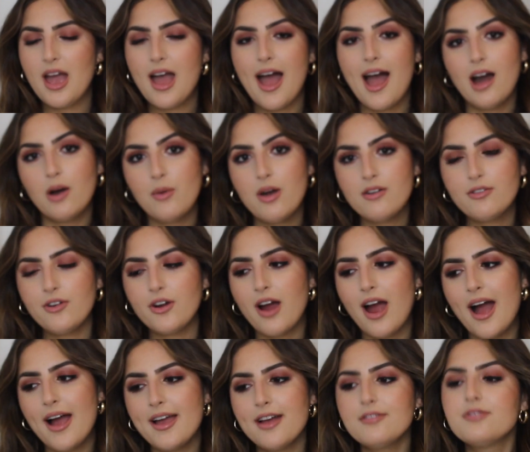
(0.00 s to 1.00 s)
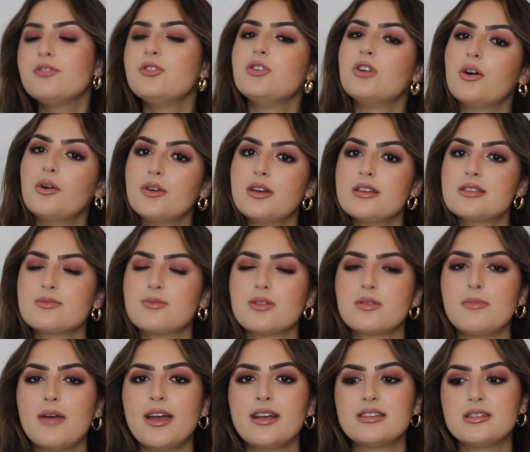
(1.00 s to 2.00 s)
However, I have noticed
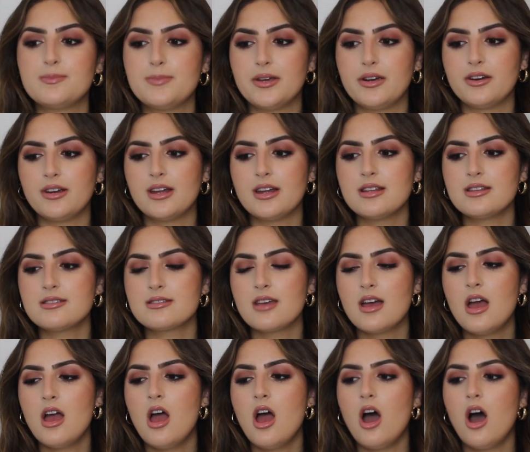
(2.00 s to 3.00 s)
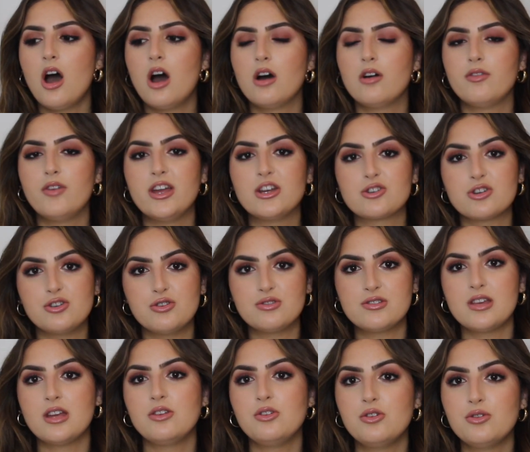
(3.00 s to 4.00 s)
with my experience of
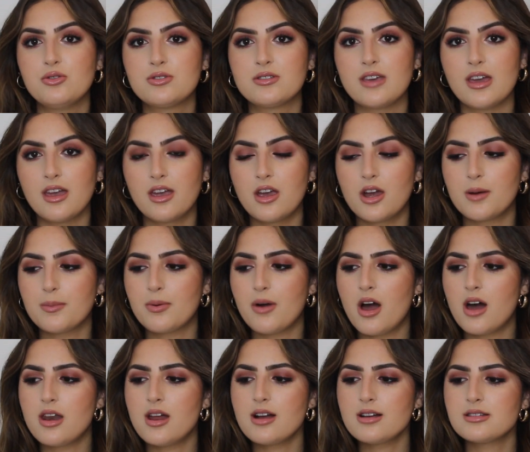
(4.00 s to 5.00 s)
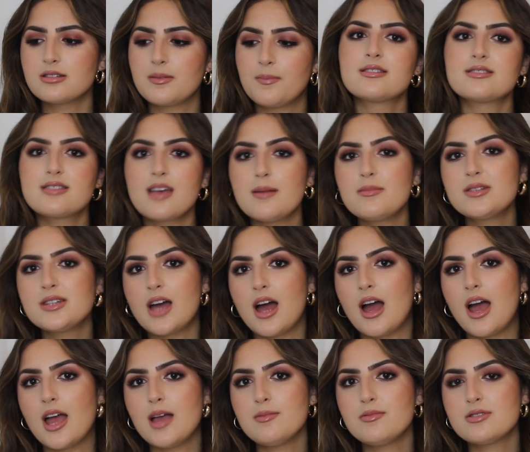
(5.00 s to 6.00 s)
introducing new skincare products,
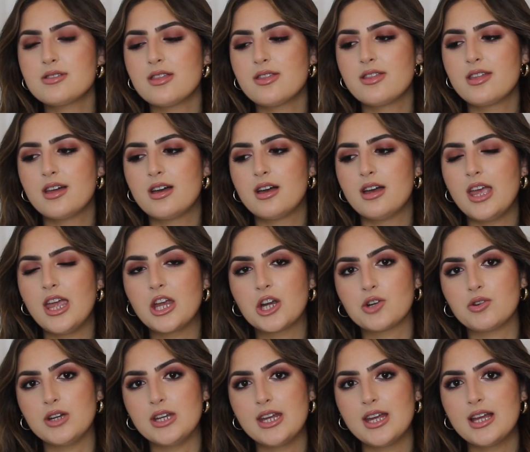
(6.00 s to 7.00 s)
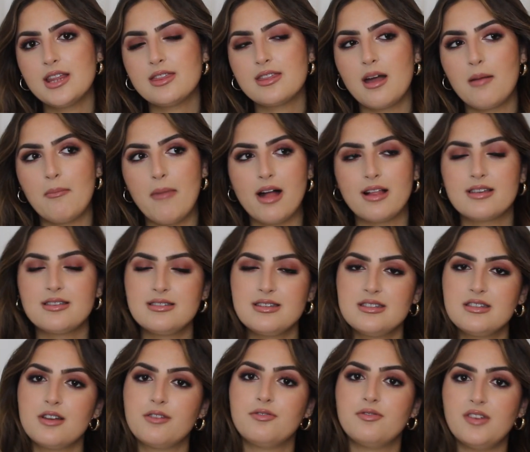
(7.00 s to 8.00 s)
sometimes the ingredient that
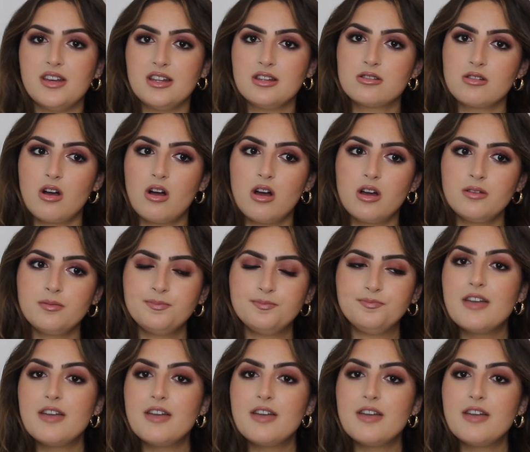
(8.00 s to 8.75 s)
Malassezia feeds on,